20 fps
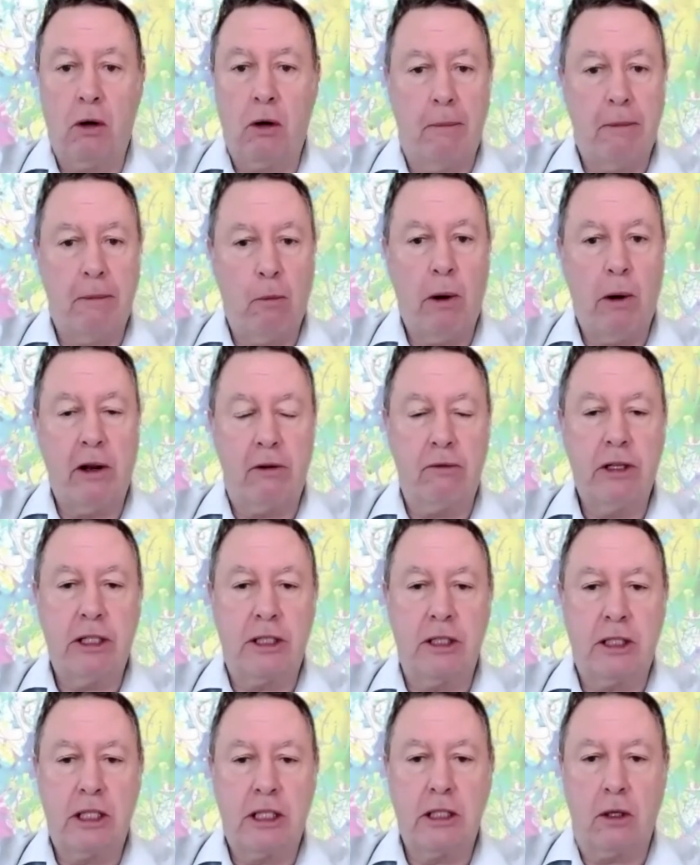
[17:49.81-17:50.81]
I mean, one of the
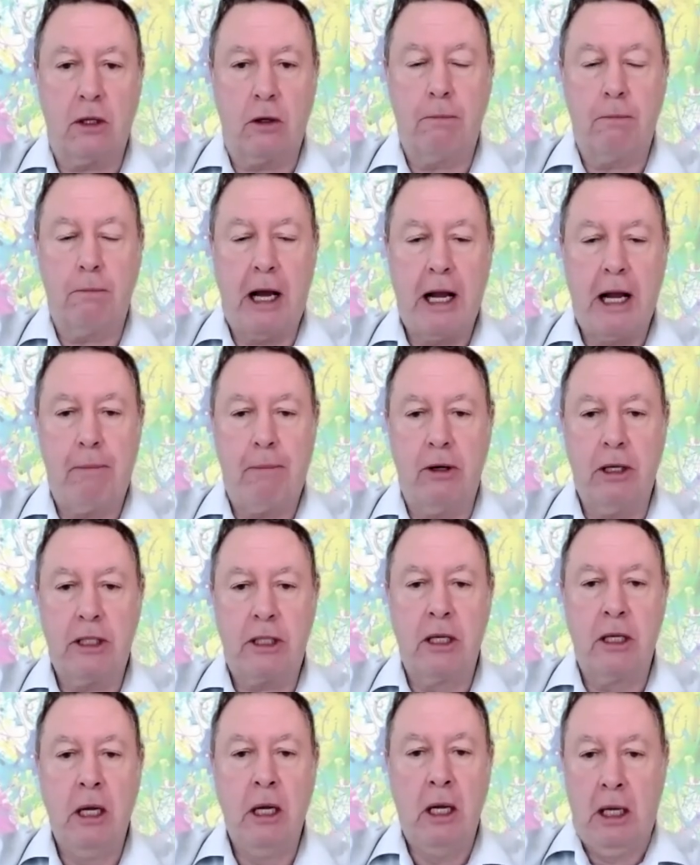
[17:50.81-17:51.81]
reasons it's a good paper is